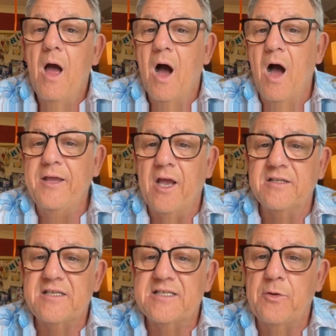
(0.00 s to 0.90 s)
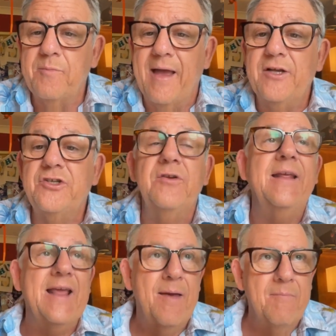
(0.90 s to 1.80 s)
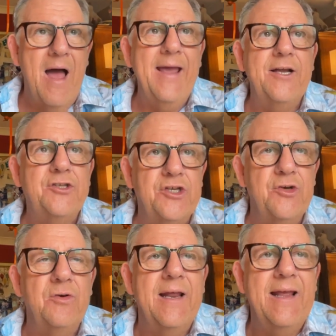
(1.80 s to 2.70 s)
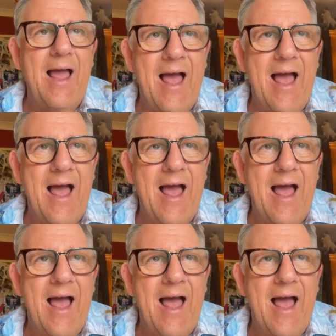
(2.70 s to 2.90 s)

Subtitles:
Are you going to Sicily with Mike and Julie? Yeah, Mike, Julie,